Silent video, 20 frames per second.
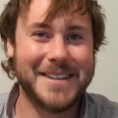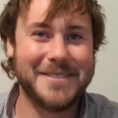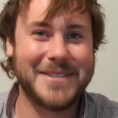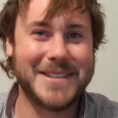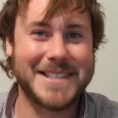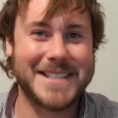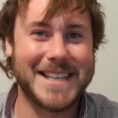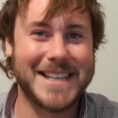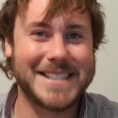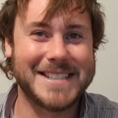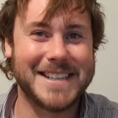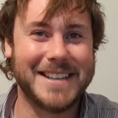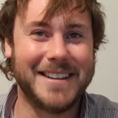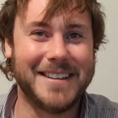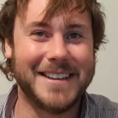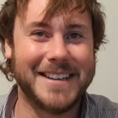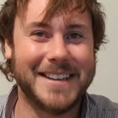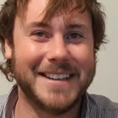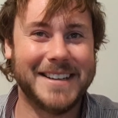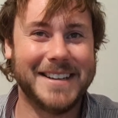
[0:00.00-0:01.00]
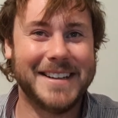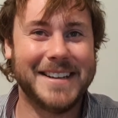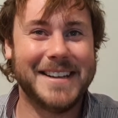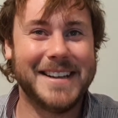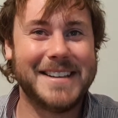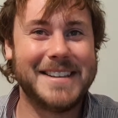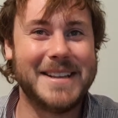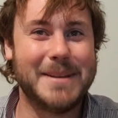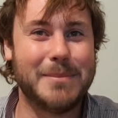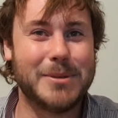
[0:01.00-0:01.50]
Fantastic line.
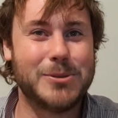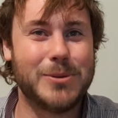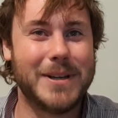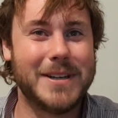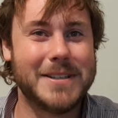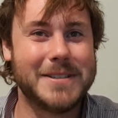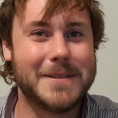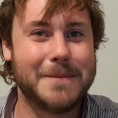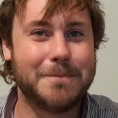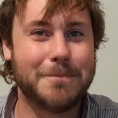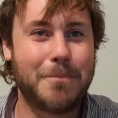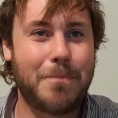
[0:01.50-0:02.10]
The Inbetweeners.